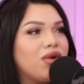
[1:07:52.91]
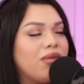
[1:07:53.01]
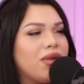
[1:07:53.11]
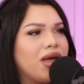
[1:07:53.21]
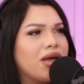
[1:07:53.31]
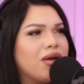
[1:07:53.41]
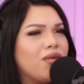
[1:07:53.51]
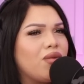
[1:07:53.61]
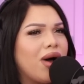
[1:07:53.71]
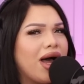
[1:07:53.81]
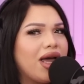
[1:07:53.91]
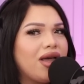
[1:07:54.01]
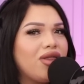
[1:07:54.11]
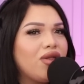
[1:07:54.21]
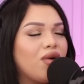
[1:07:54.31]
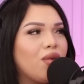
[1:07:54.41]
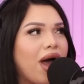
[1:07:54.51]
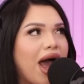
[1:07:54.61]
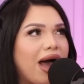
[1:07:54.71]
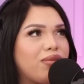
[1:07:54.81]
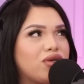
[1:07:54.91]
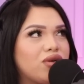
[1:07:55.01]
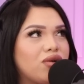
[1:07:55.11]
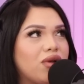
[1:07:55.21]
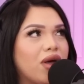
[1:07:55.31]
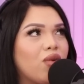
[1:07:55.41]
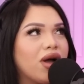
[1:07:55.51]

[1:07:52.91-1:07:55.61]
Where I'm like, why in the absolute like,